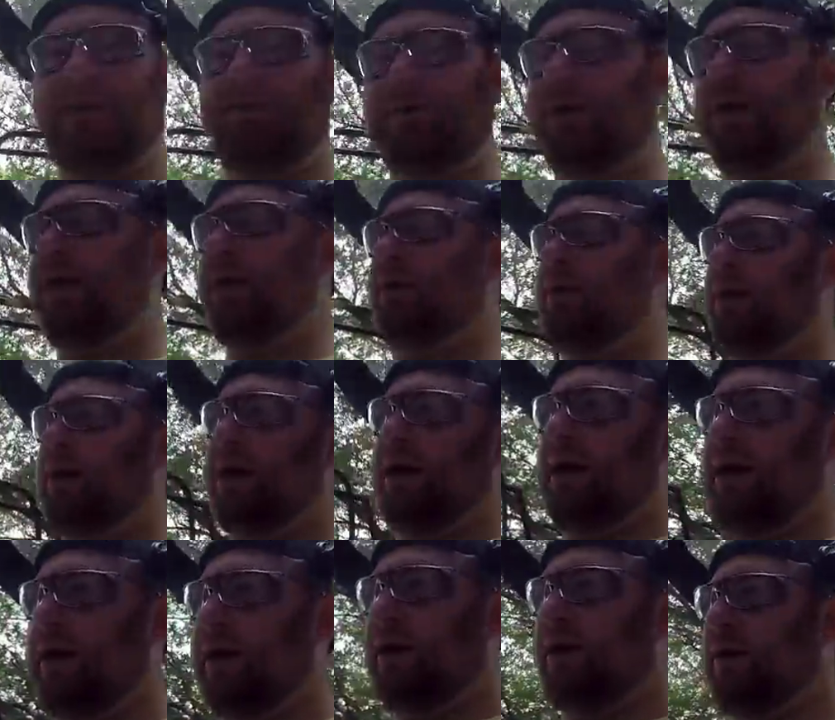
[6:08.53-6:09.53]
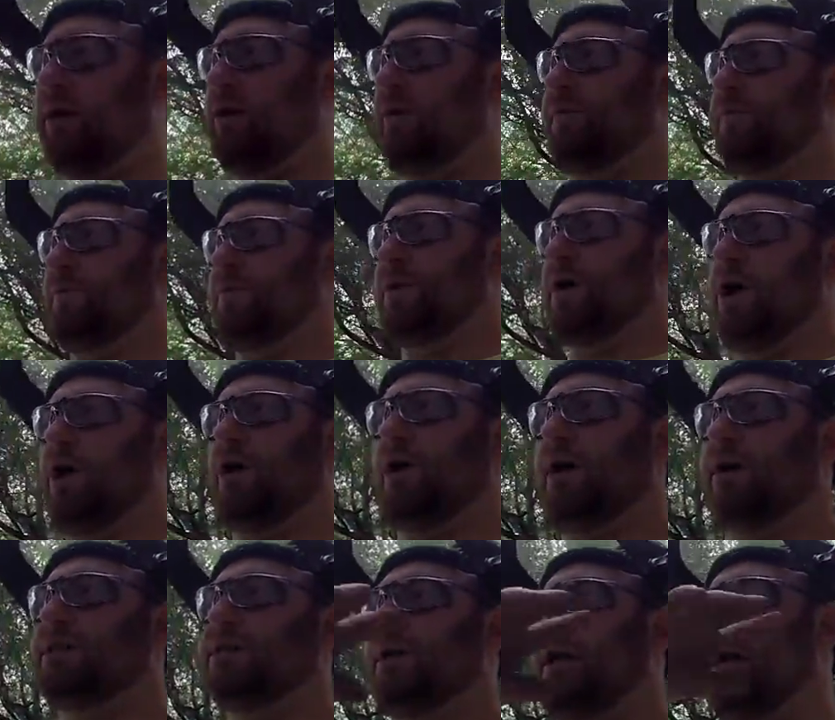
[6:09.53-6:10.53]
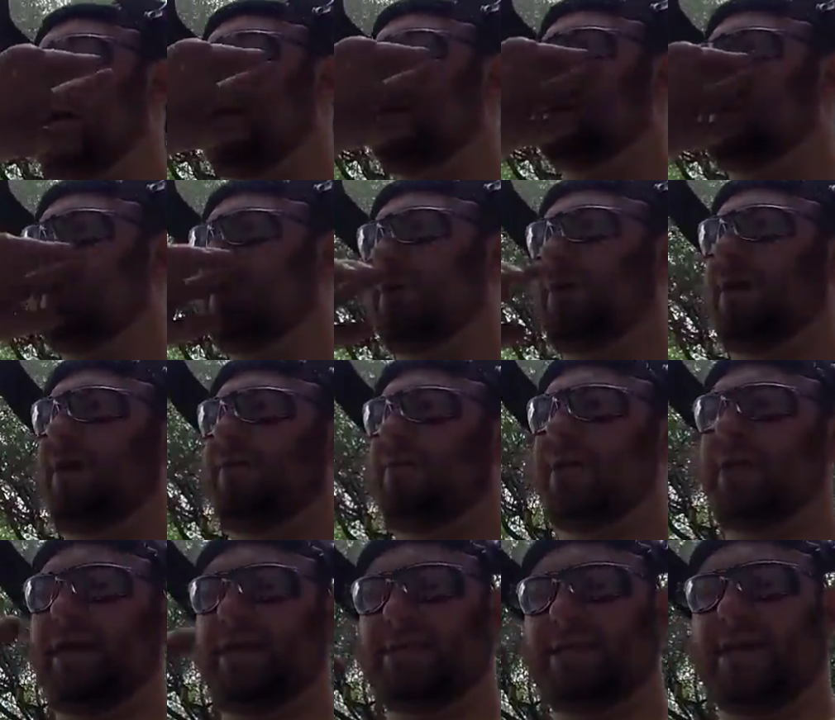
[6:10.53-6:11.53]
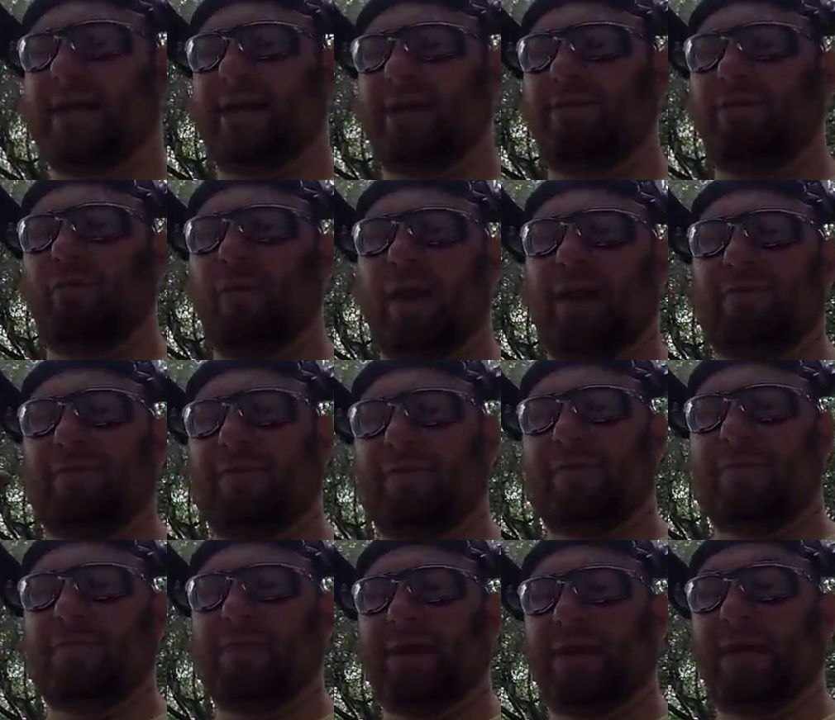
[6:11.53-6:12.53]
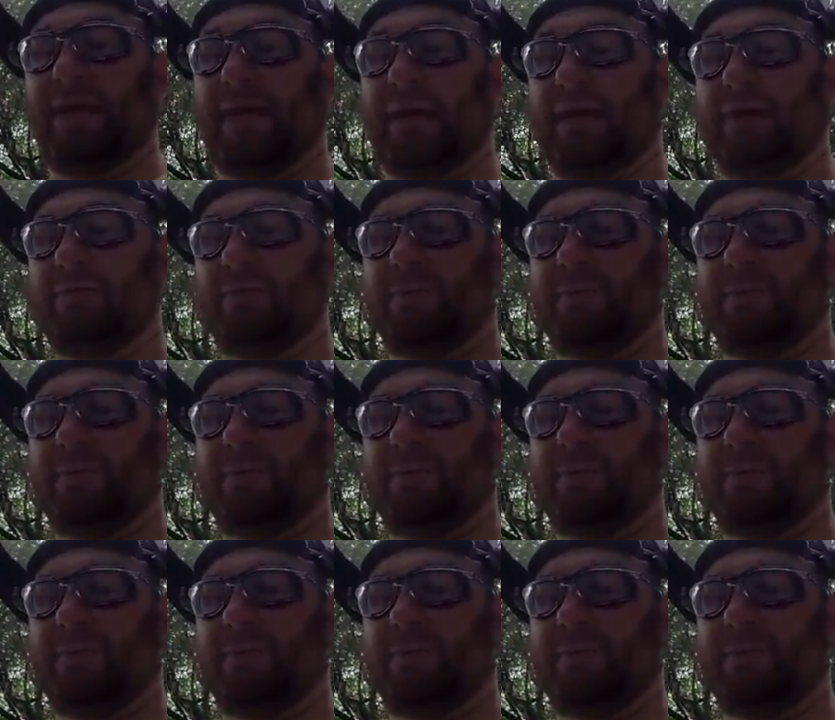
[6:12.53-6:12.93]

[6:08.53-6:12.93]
you get uh, uh, from car exhaust where everything gets kind of wavy from the heat,